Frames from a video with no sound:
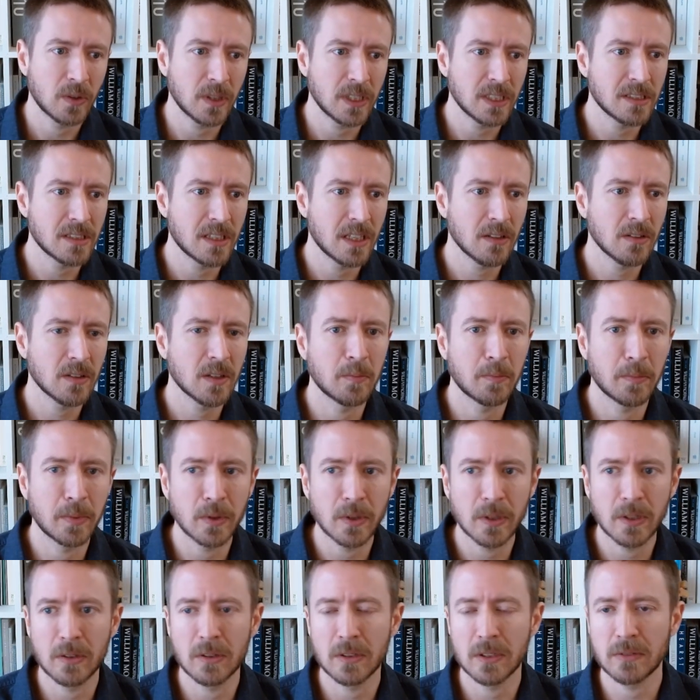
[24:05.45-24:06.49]
is there a
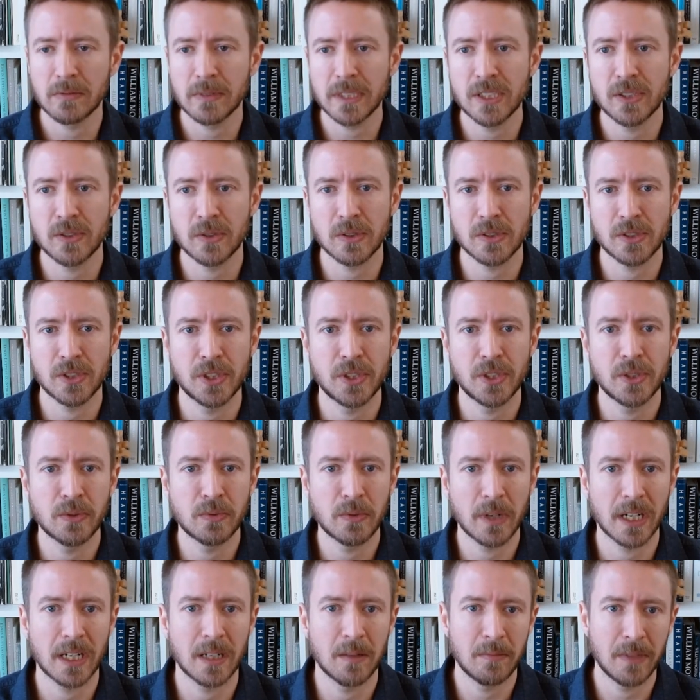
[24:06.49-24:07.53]
book or a resource you'd
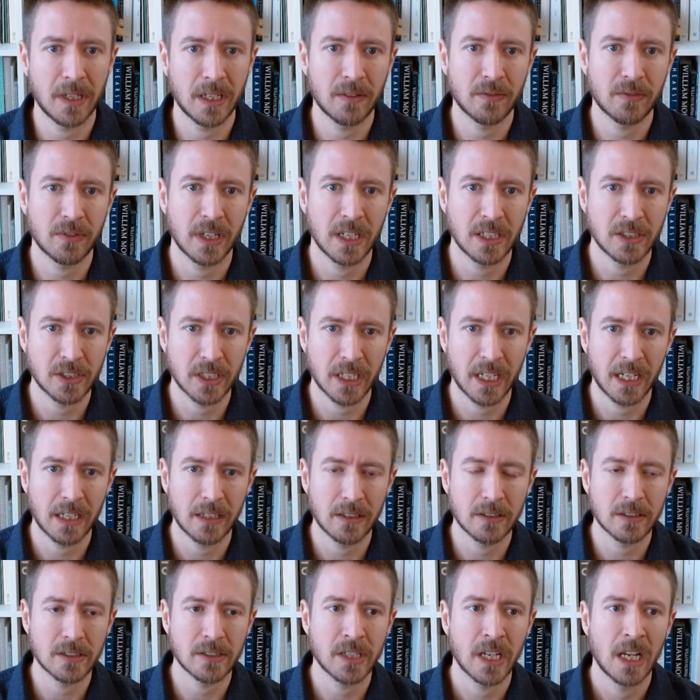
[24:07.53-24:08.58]
recommend for
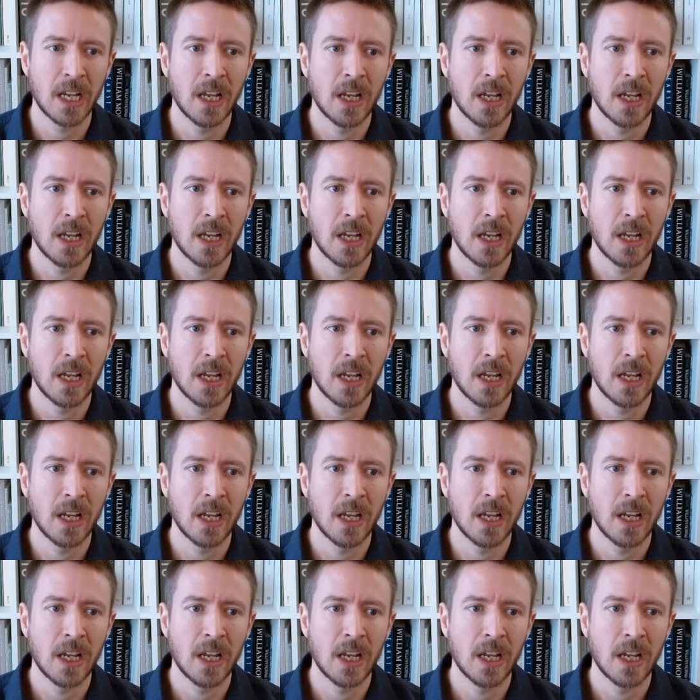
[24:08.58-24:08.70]
educators